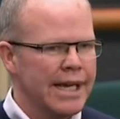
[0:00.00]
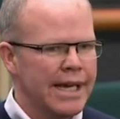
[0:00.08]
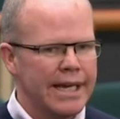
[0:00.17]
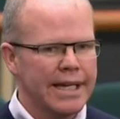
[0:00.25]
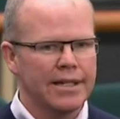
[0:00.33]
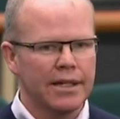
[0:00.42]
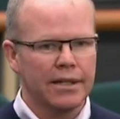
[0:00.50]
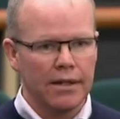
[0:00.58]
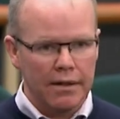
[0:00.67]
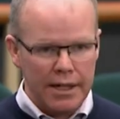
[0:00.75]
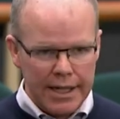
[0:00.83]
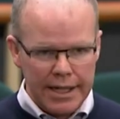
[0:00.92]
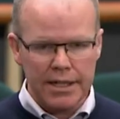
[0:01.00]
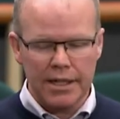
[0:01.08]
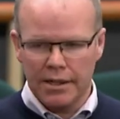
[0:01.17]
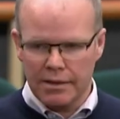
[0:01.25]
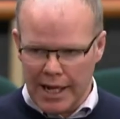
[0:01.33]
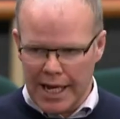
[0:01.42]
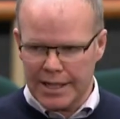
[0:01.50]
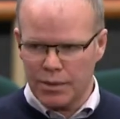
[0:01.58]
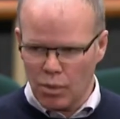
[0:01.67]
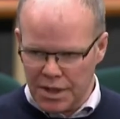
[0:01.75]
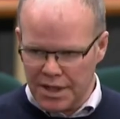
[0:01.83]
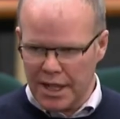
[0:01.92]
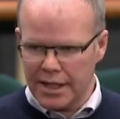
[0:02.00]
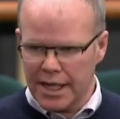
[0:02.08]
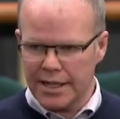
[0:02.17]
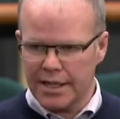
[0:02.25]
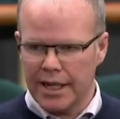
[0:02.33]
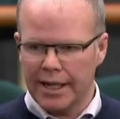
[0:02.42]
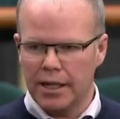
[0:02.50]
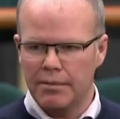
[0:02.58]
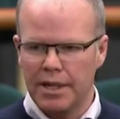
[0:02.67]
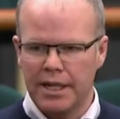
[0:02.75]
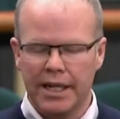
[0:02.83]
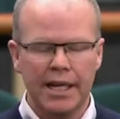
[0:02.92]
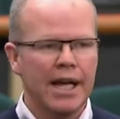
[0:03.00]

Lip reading: is that there is, and as was said yesterday in committee,